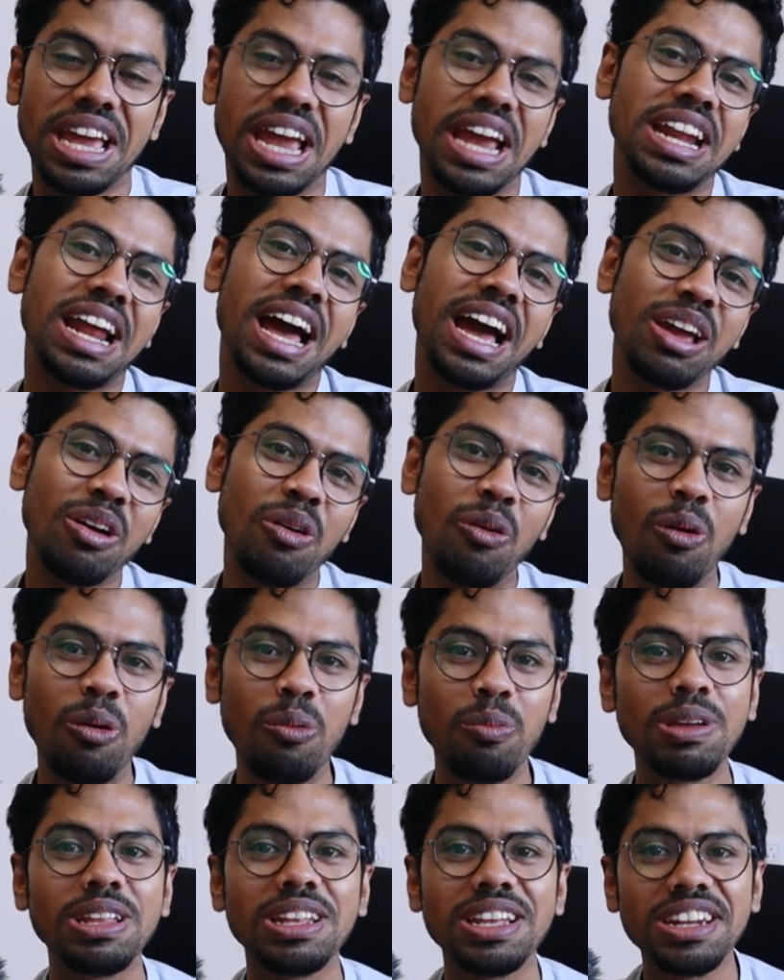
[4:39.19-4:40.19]
And I
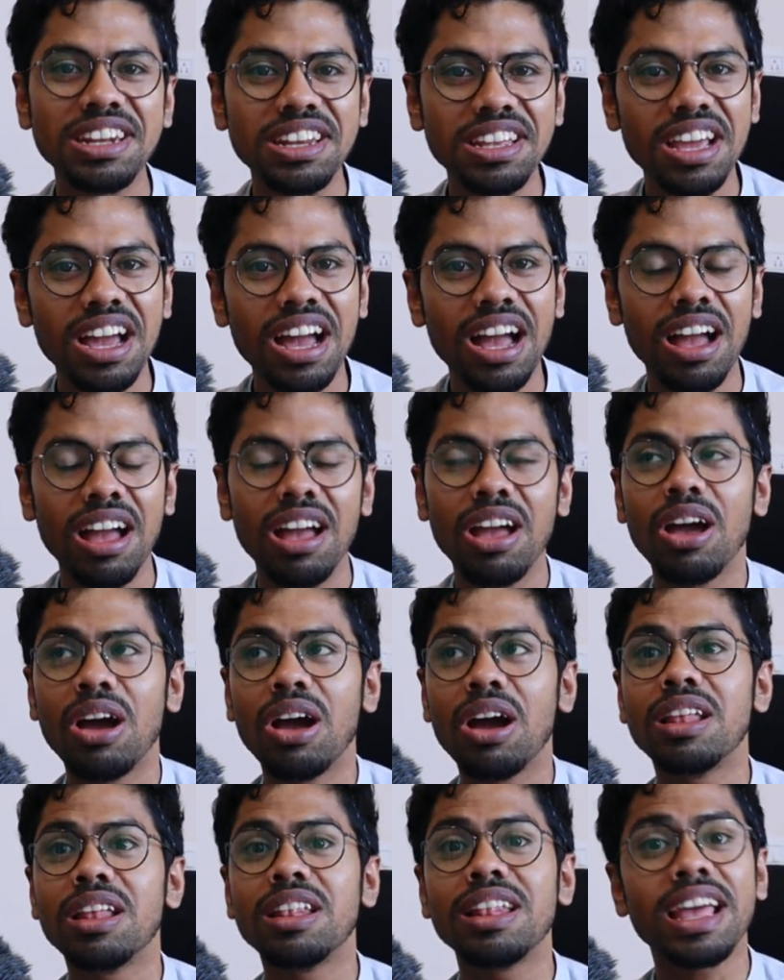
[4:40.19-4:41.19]
hope in India,
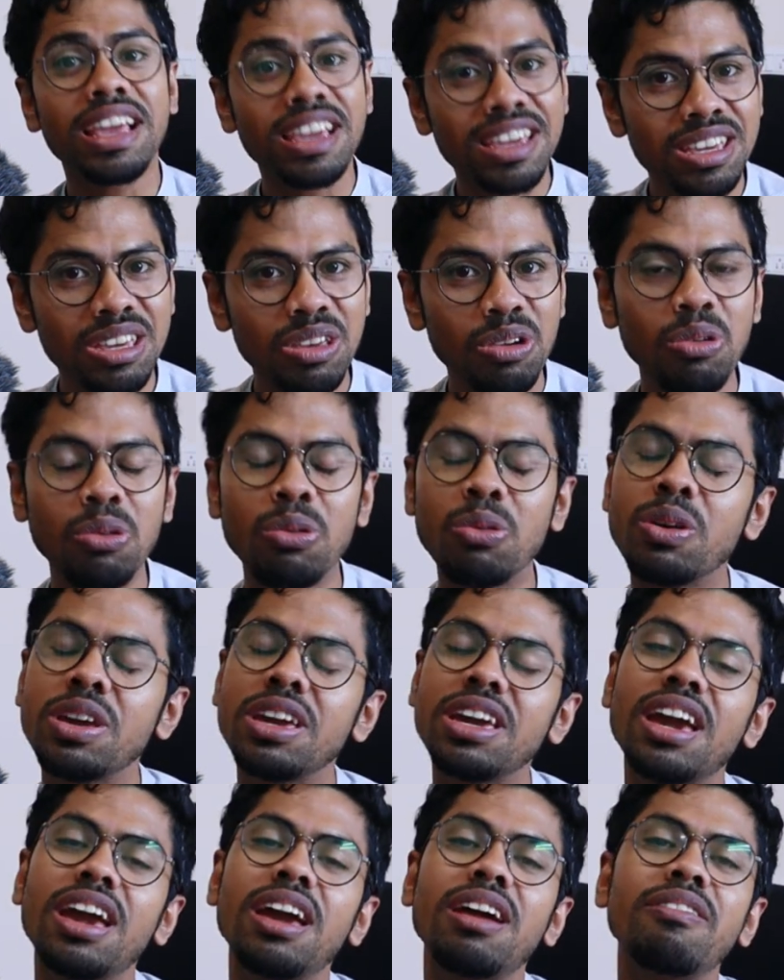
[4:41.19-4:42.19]
like you,
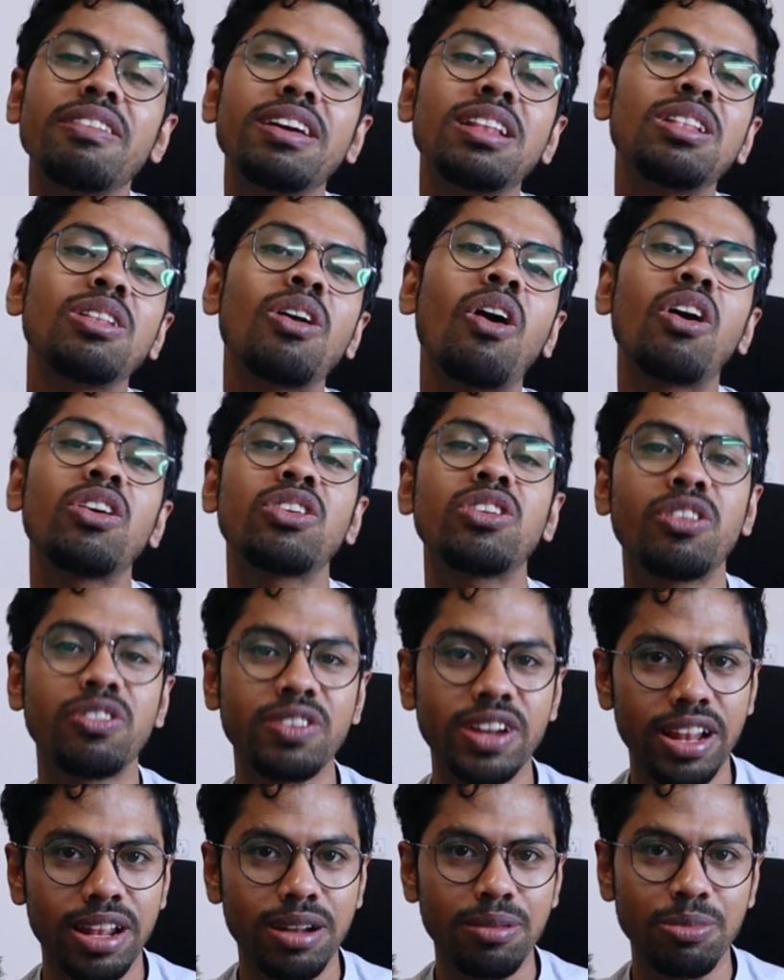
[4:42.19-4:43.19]
we have a lot of
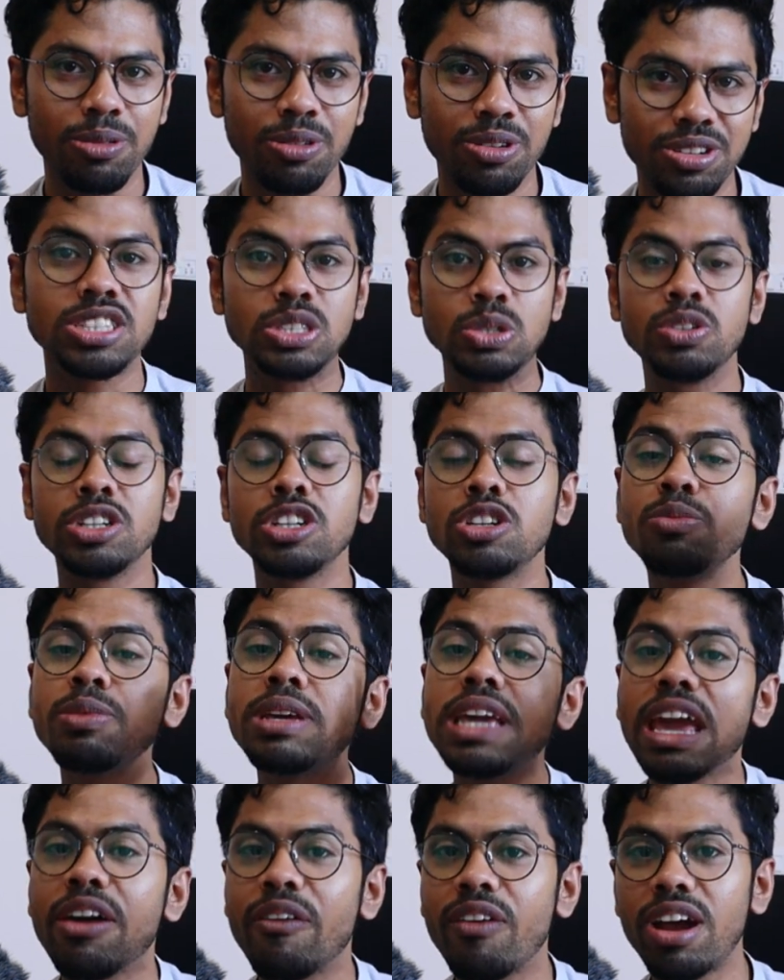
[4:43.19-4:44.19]
talent pool. Just we need to
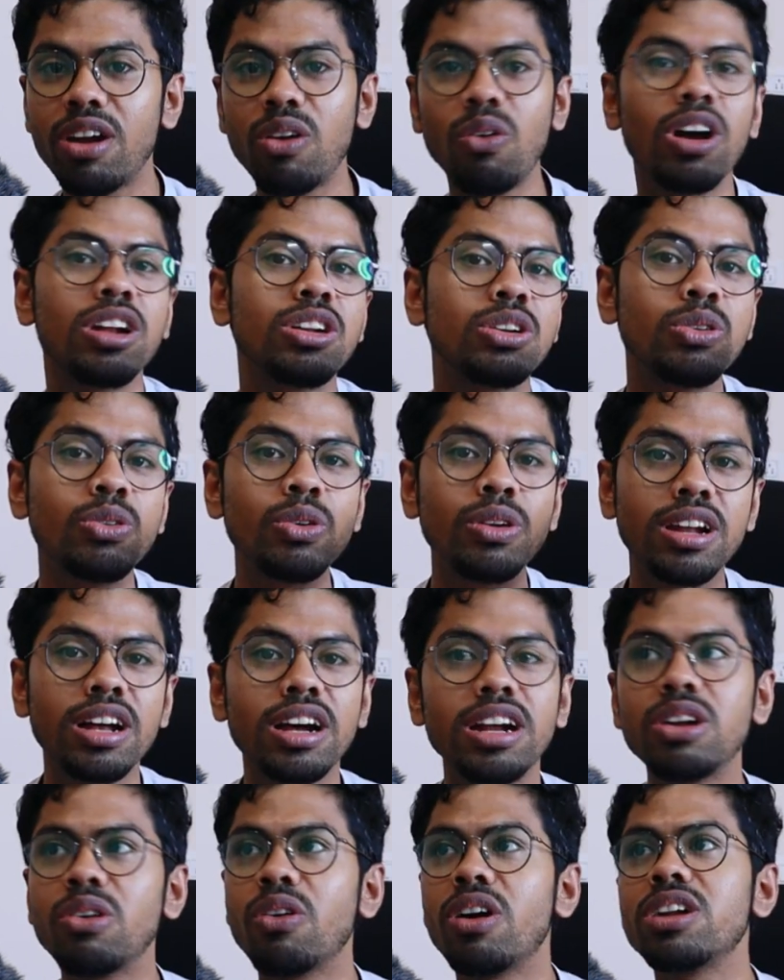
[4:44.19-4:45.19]
be aware what to
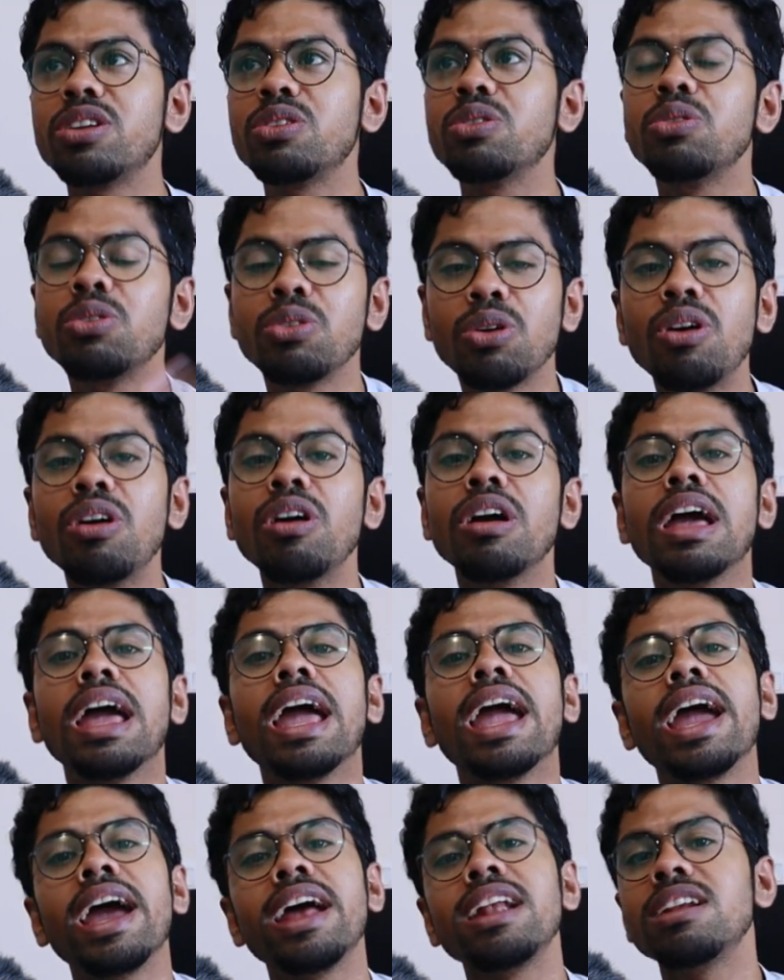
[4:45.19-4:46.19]
learn, what to know,
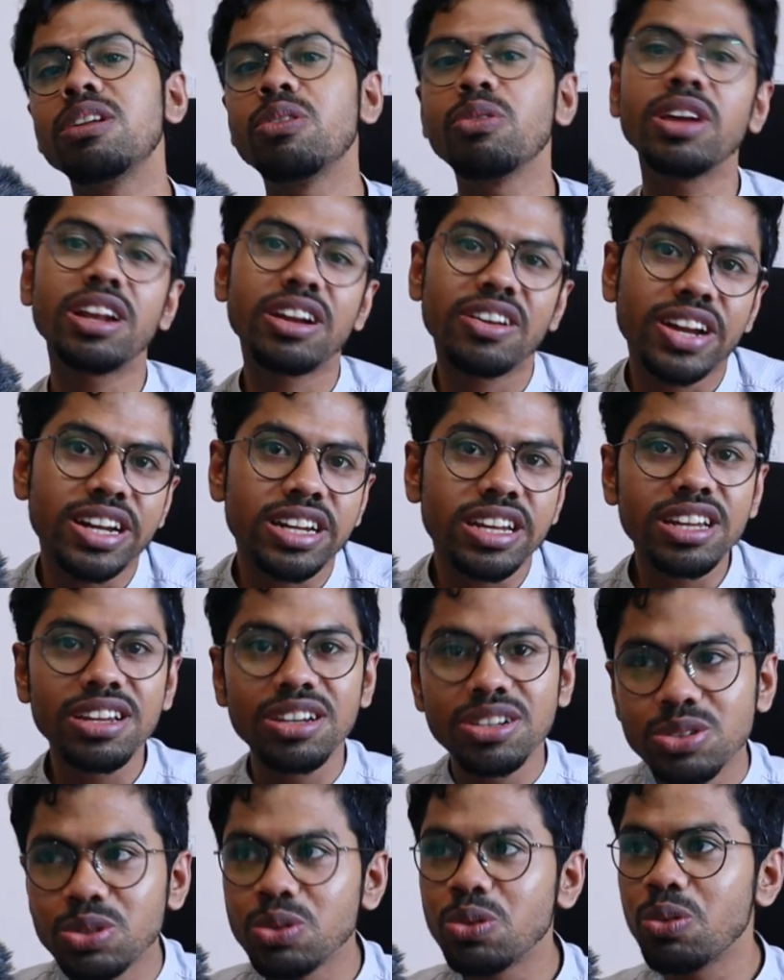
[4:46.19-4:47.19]
and we are
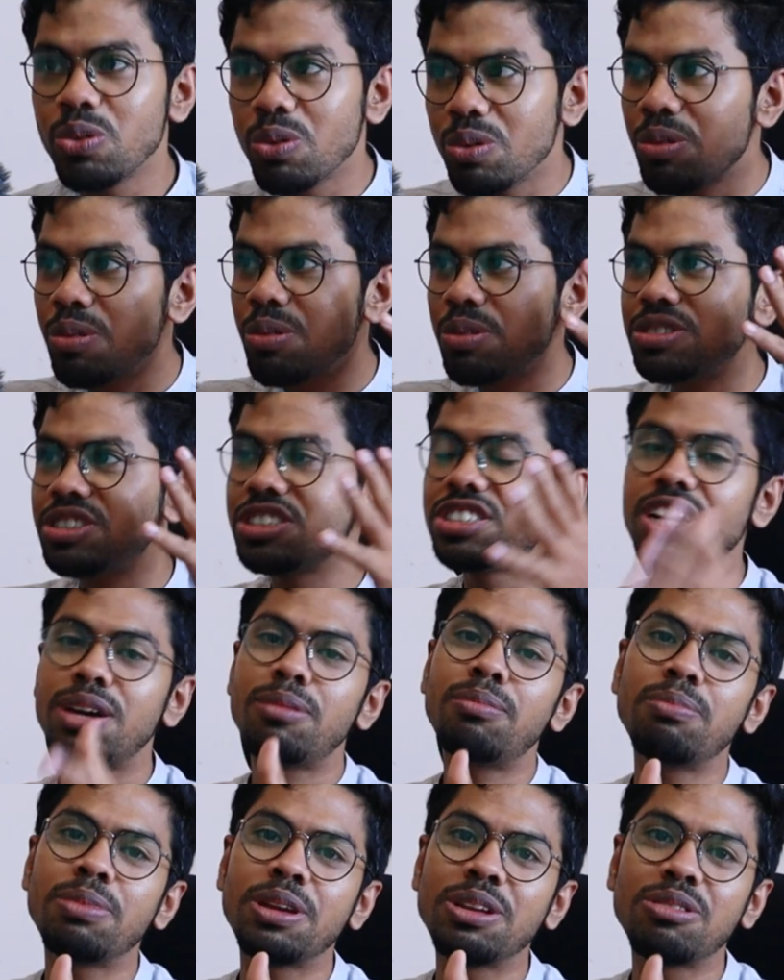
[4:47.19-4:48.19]
ready to
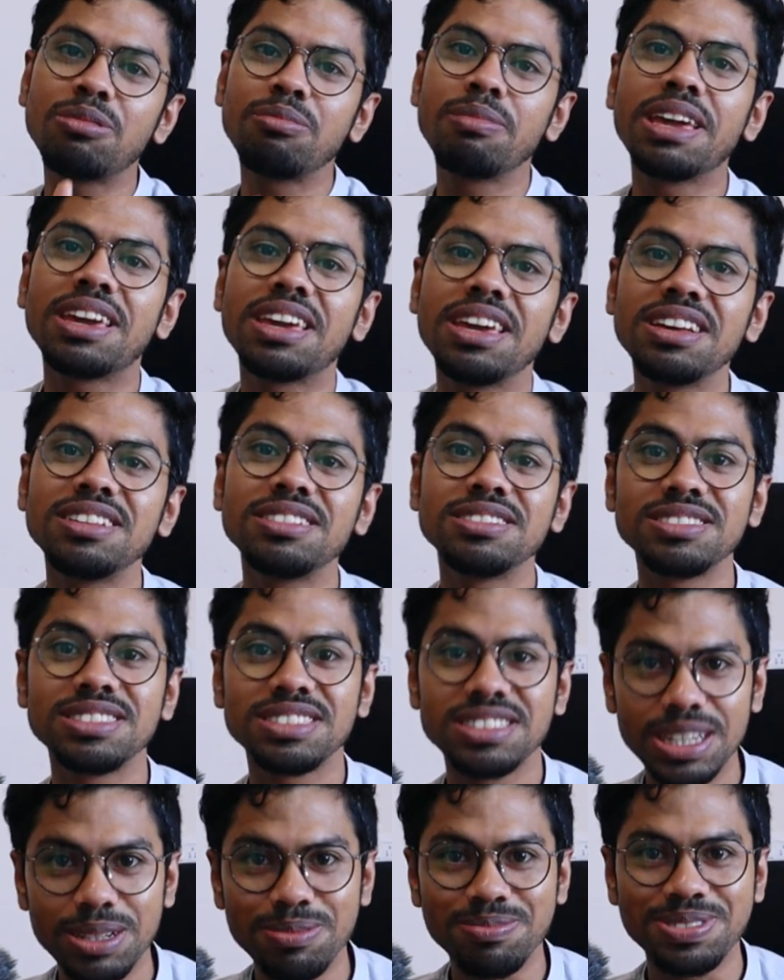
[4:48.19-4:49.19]
jump into making
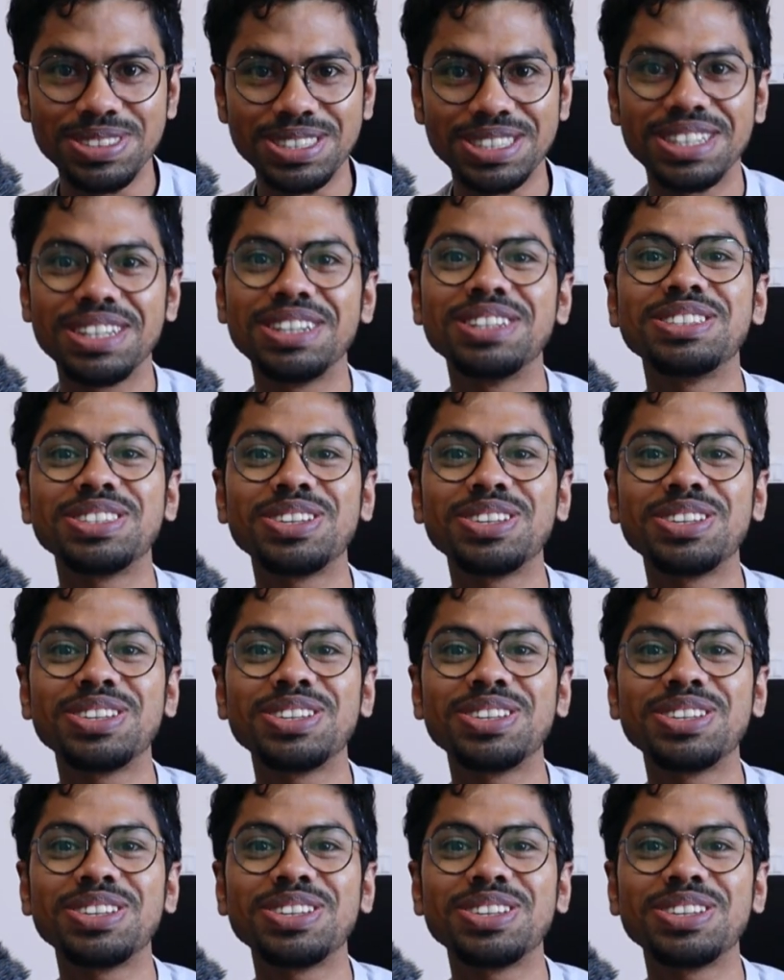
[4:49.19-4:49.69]
chips.